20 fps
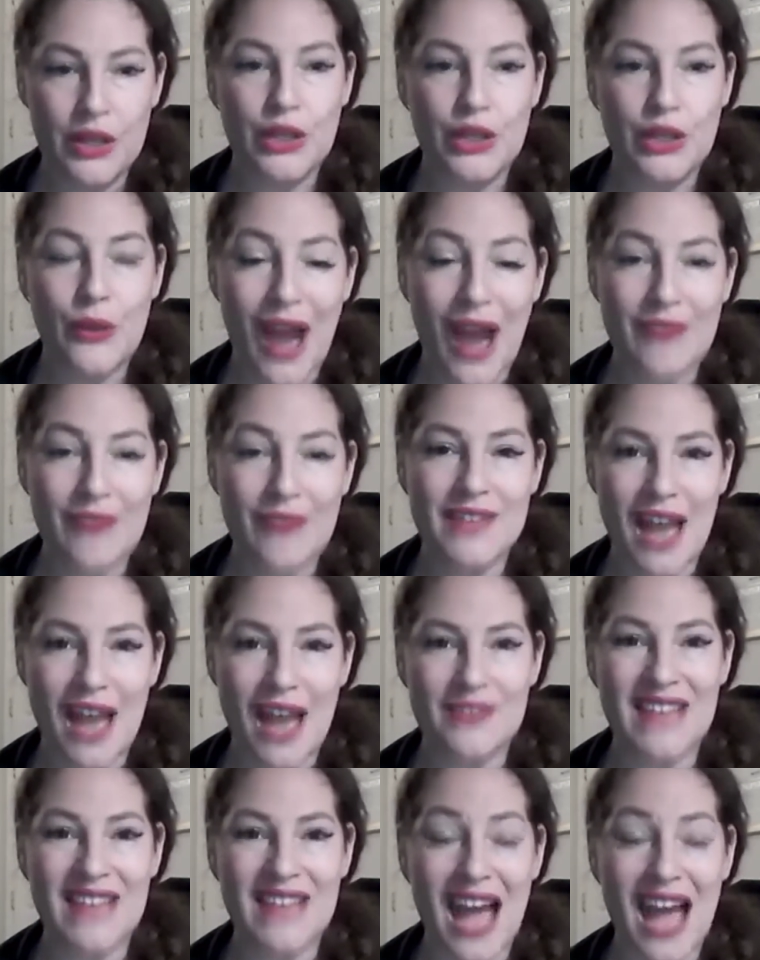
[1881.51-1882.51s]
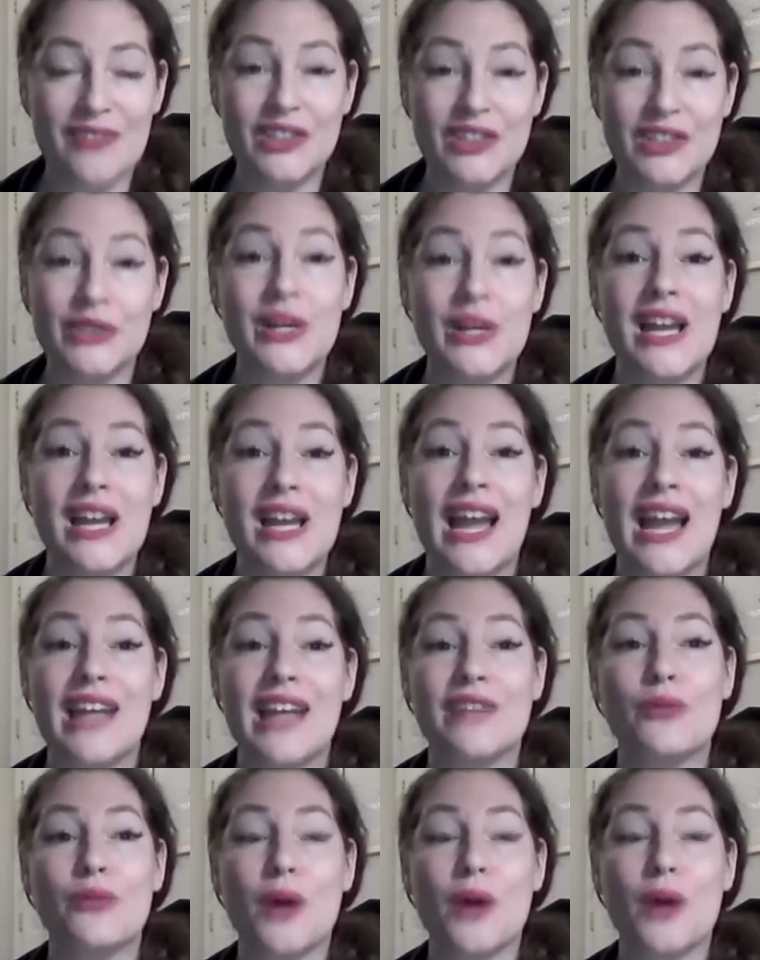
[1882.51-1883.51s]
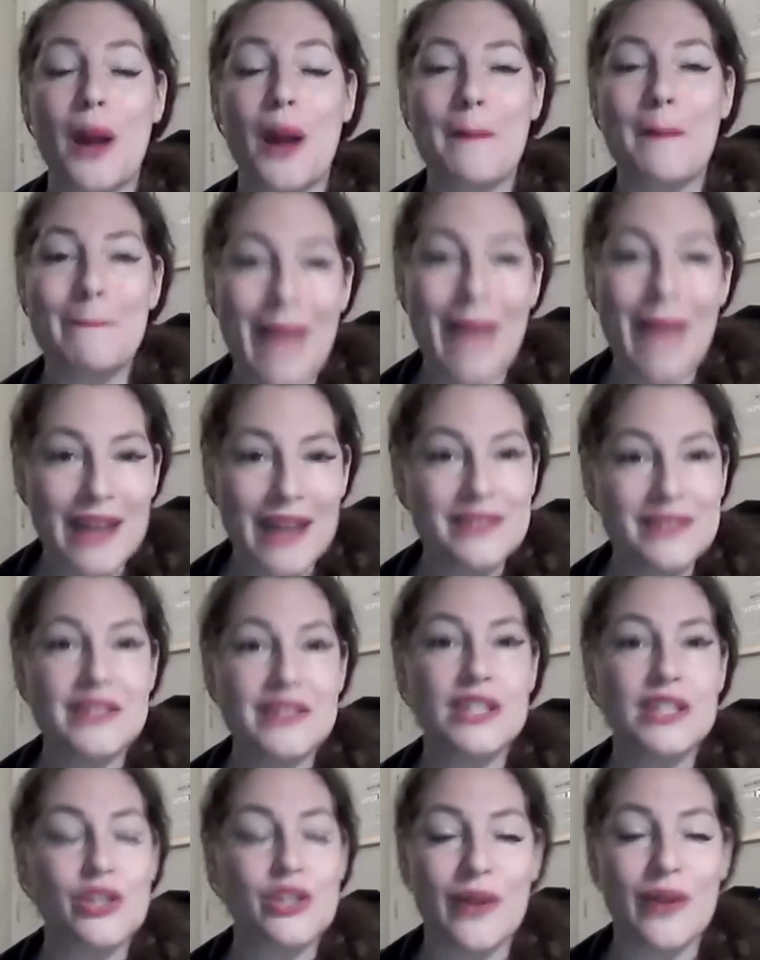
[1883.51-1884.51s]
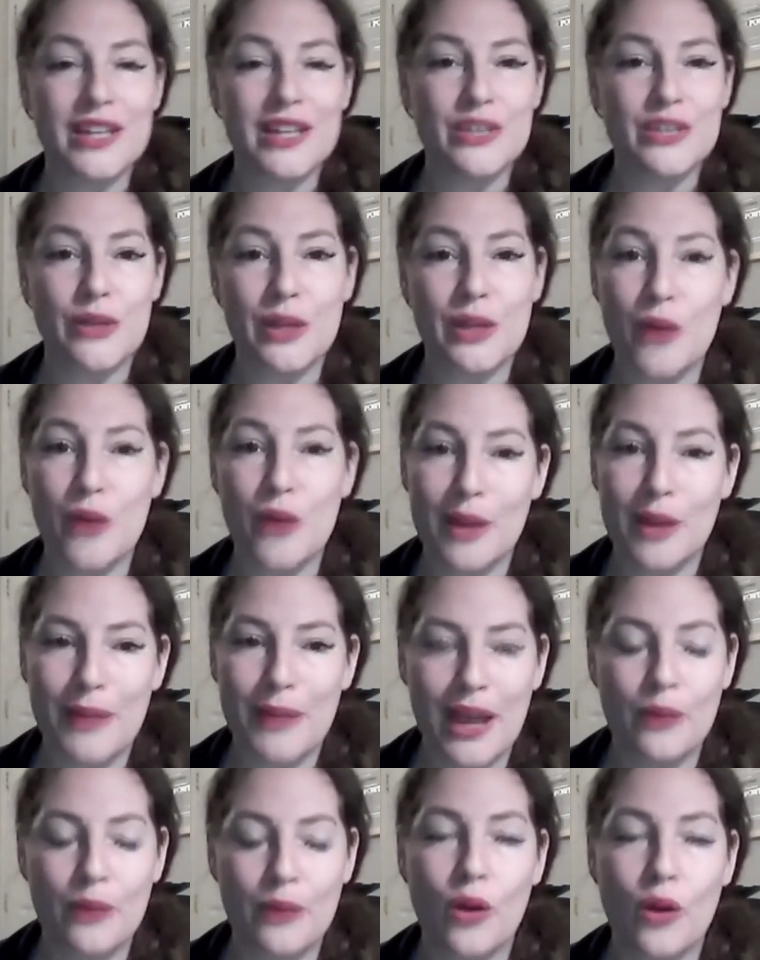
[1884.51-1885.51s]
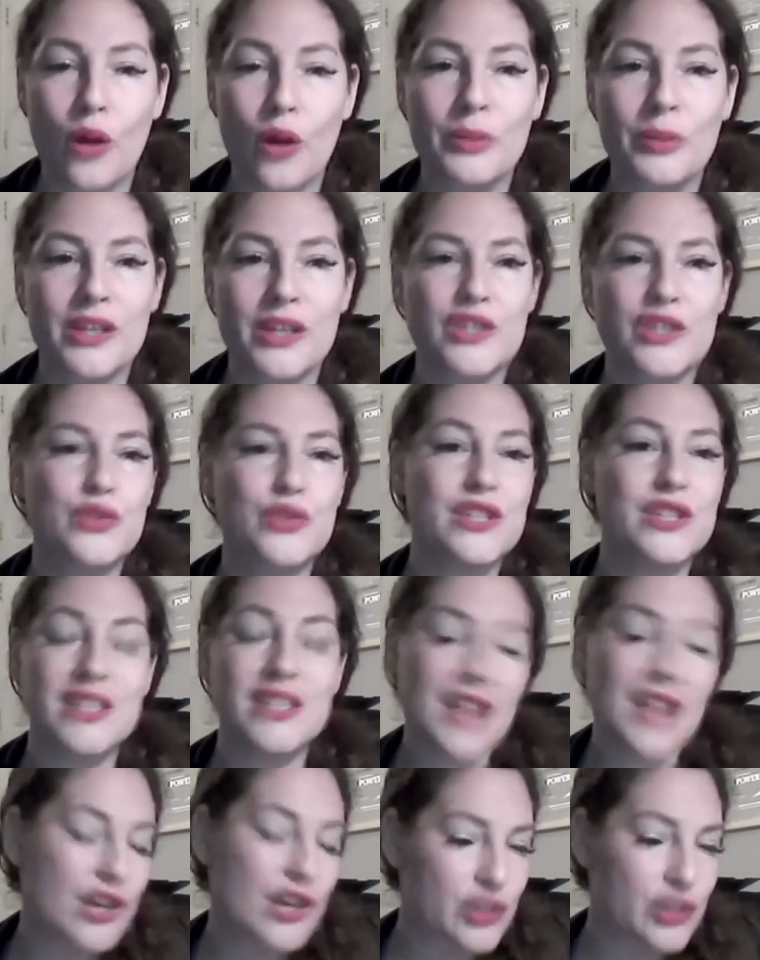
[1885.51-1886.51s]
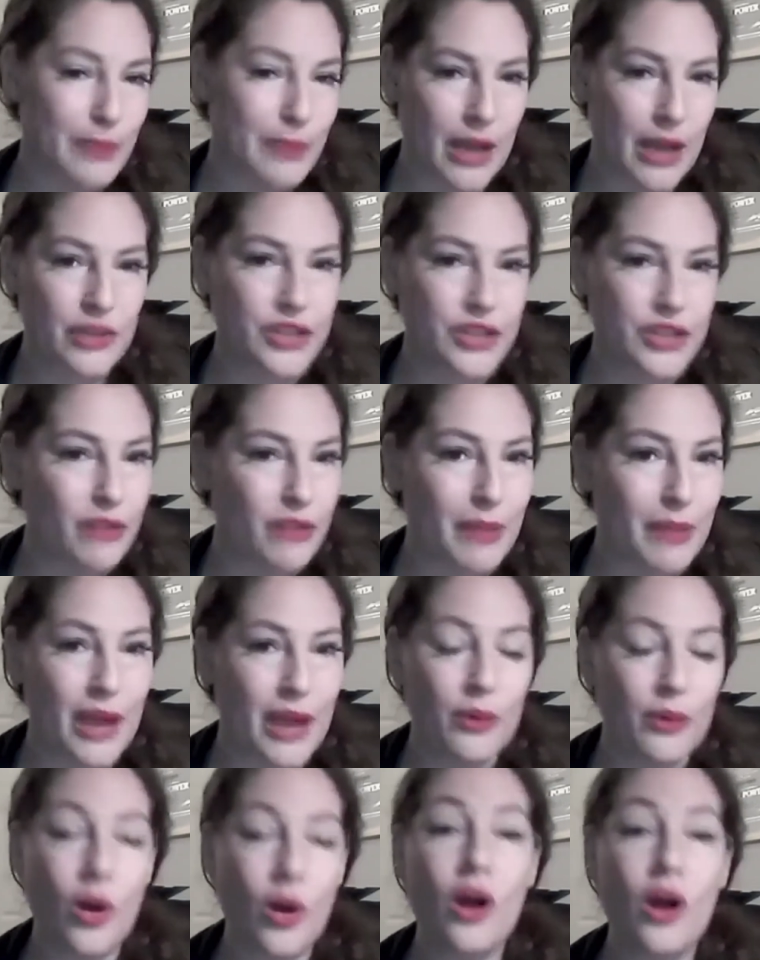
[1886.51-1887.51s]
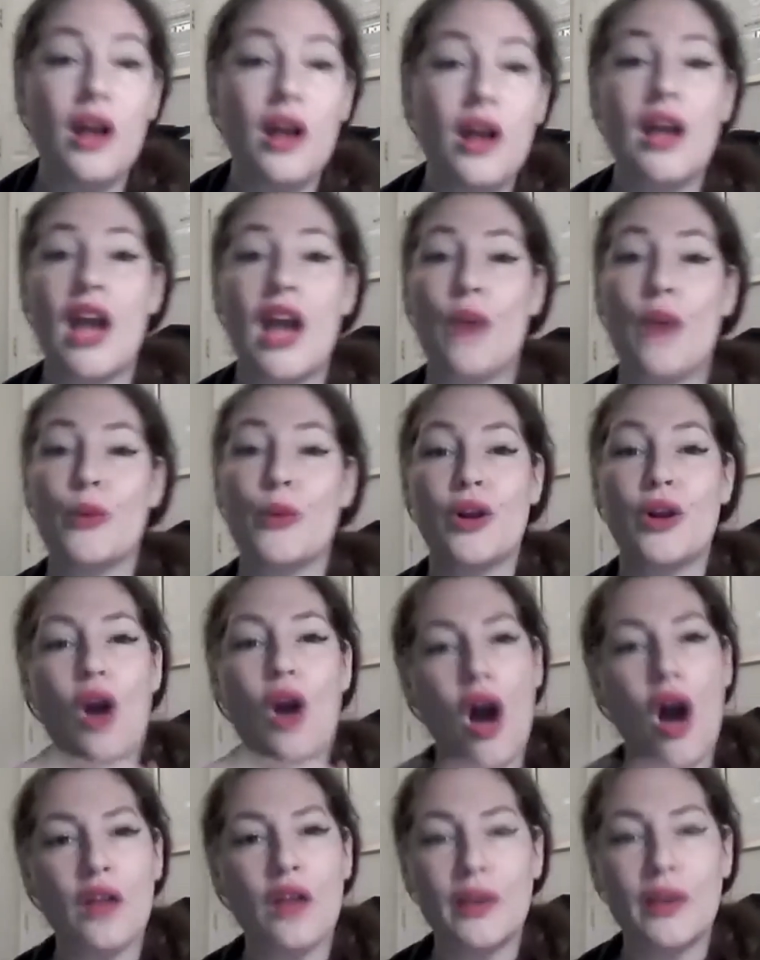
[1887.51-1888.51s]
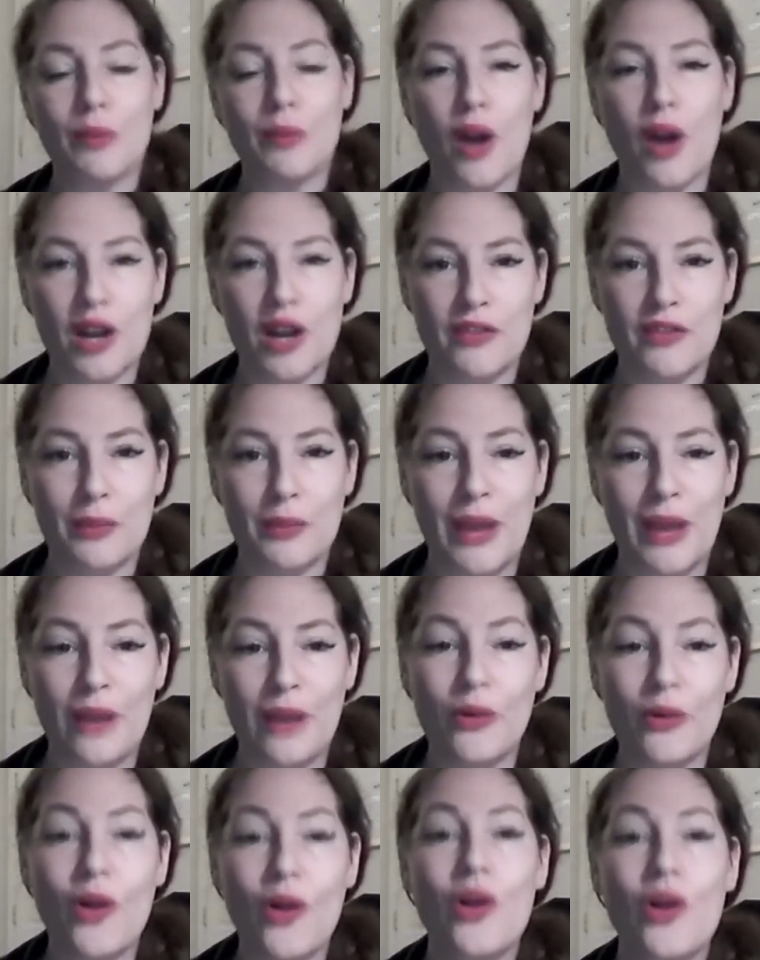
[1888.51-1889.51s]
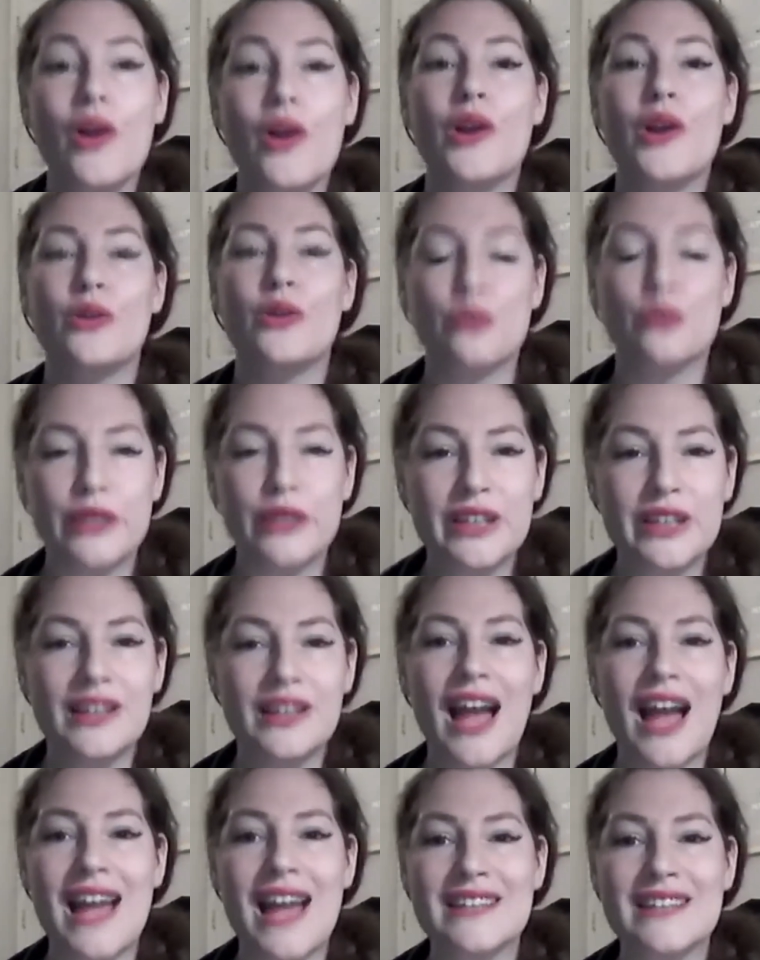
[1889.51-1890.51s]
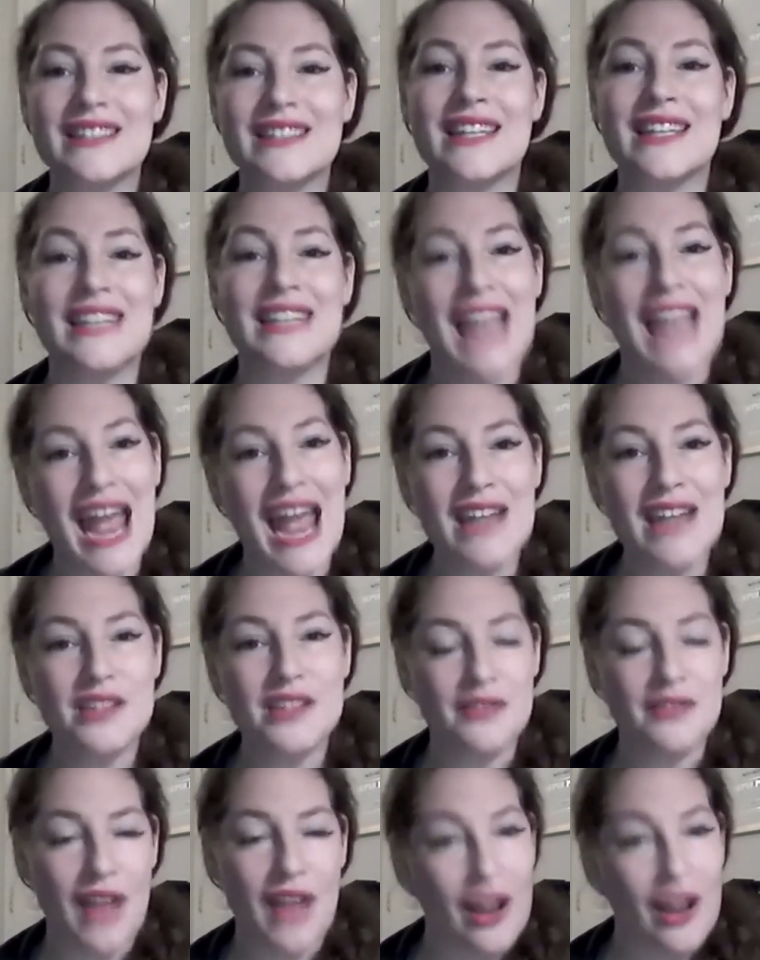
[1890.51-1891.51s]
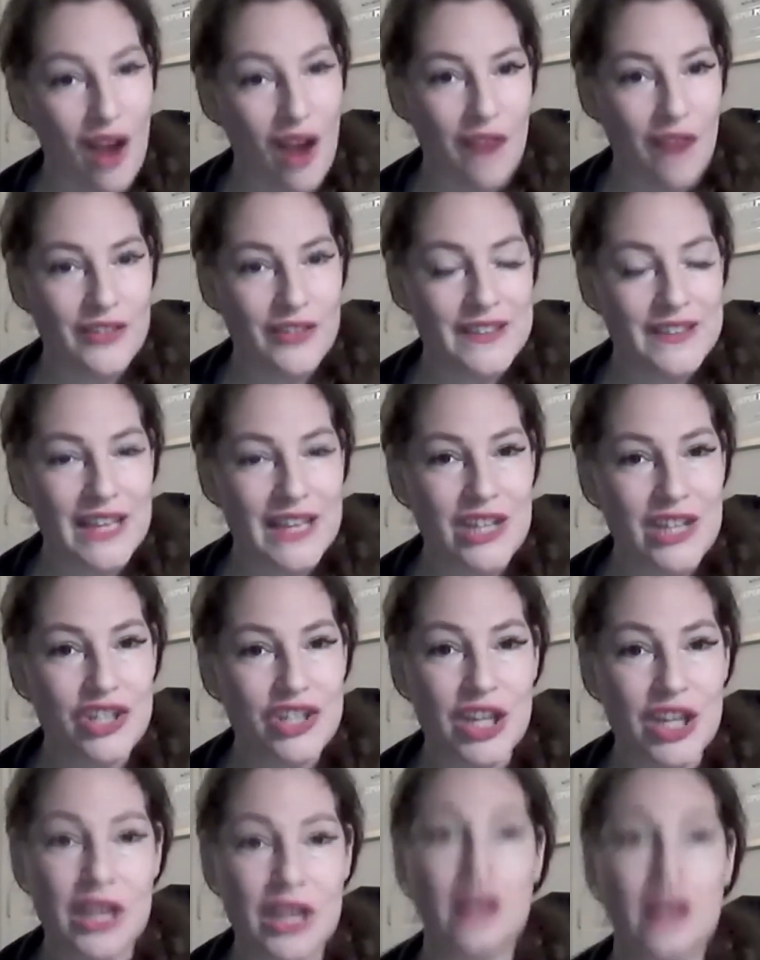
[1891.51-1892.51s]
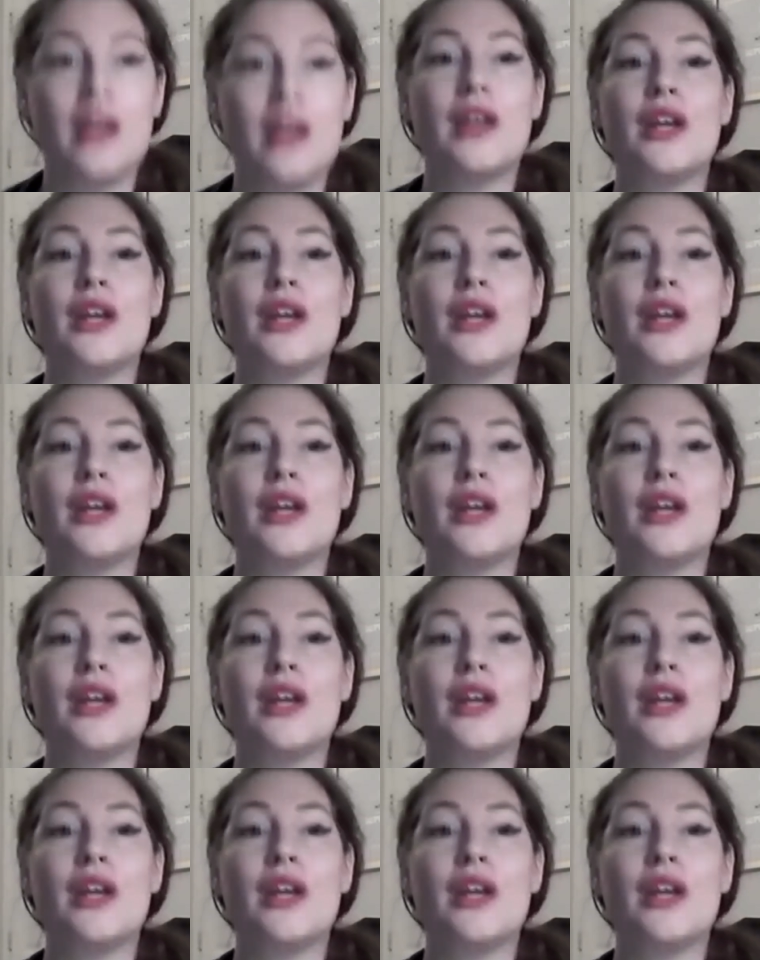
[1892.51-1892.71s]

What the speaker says: You have to. And if we're amending 2021 payroll because you didn't actually pay yourself payroll and we're calling part of it payroll, realize that at the end of that conversation,